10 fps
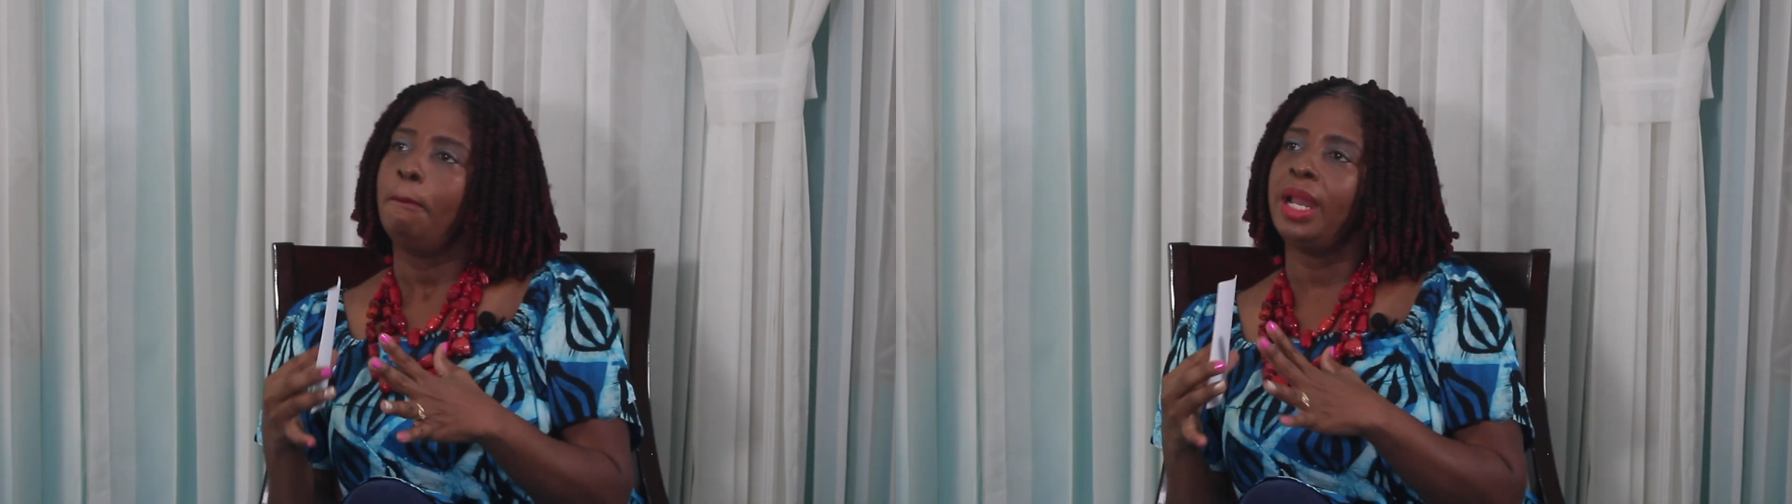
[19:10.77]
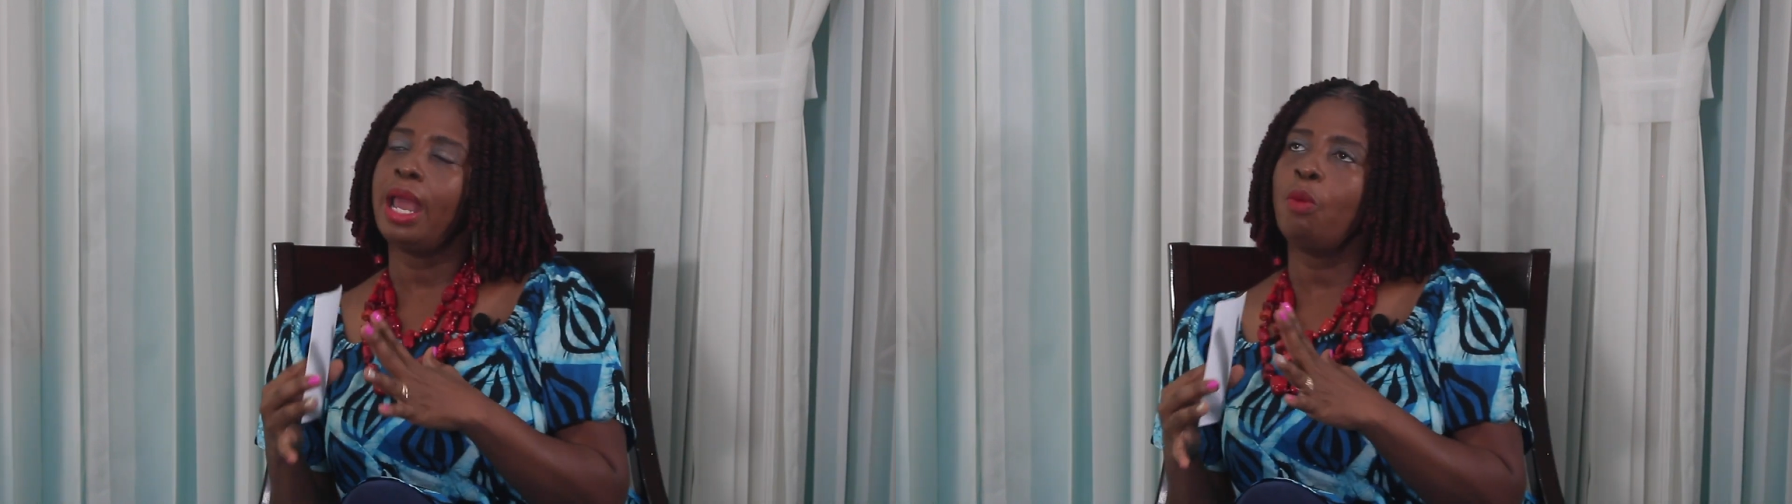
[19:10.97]

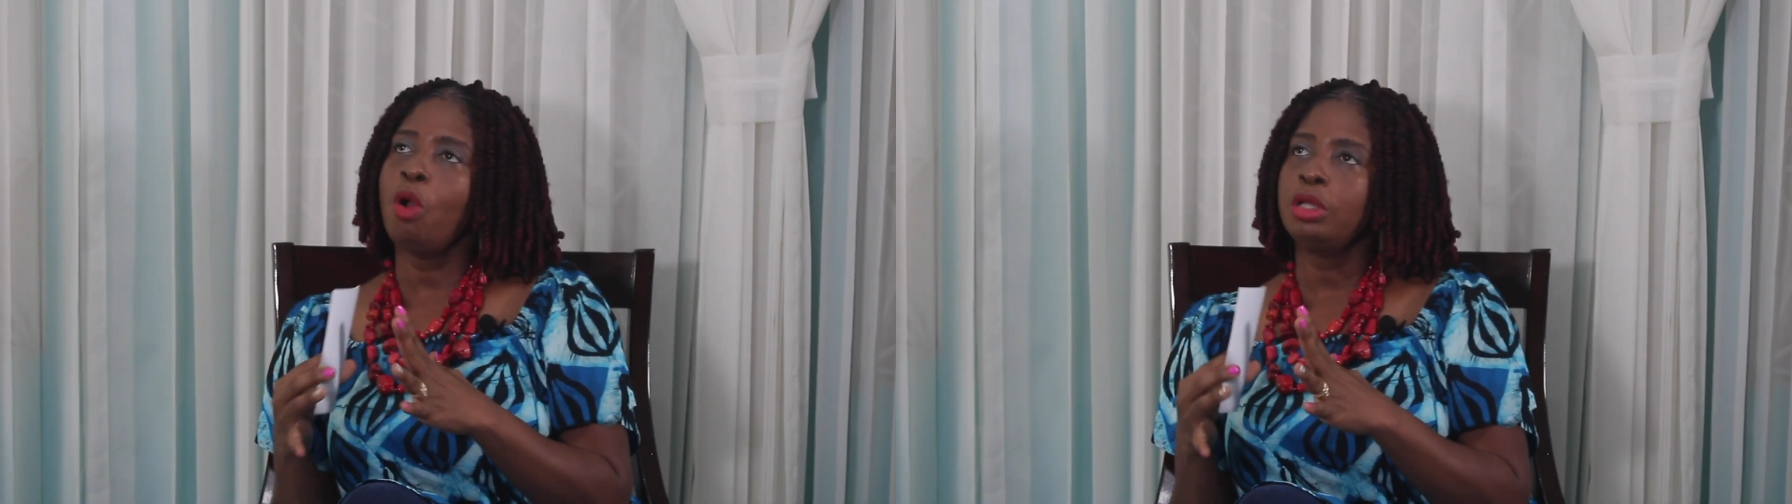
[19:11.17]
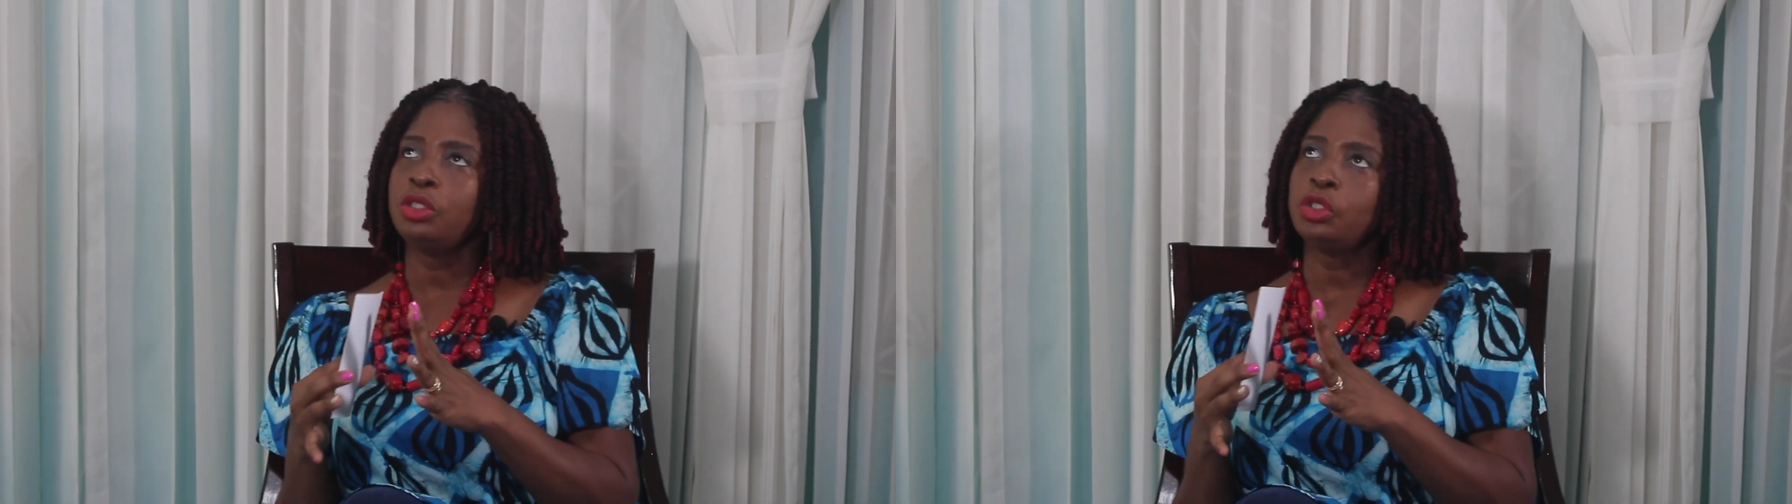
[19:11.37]
But I
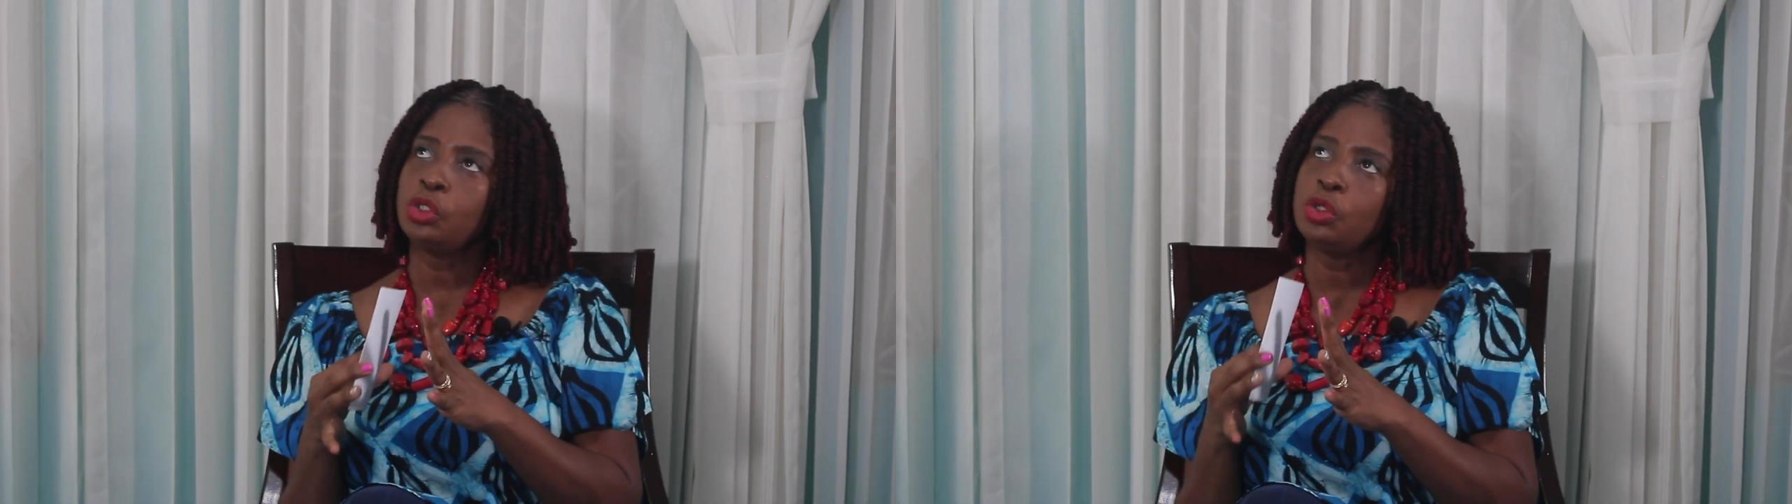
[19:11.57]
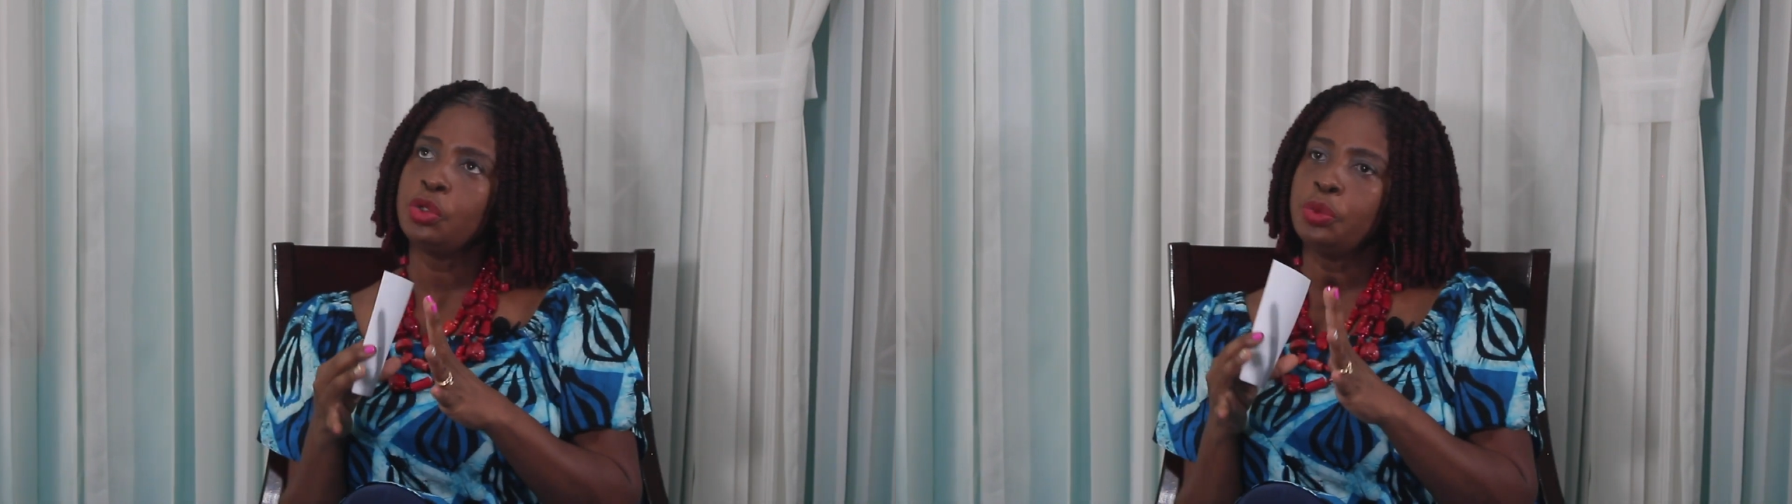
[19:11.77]
want you
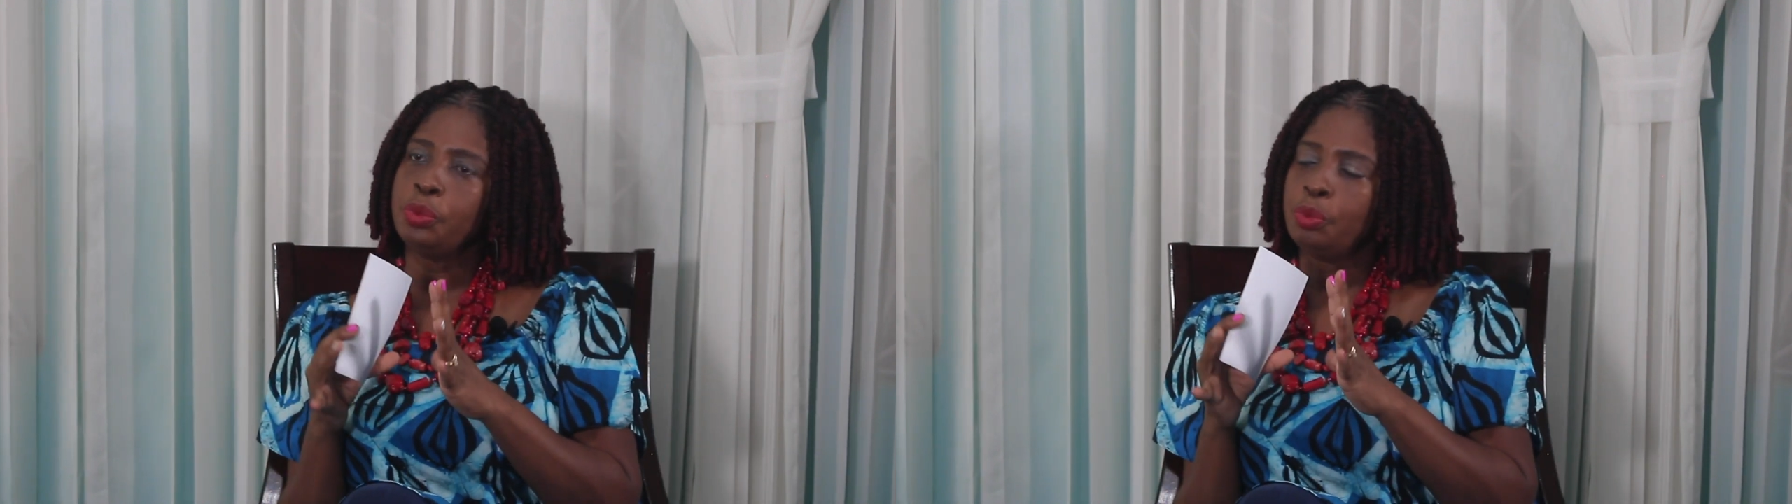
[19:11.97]
to,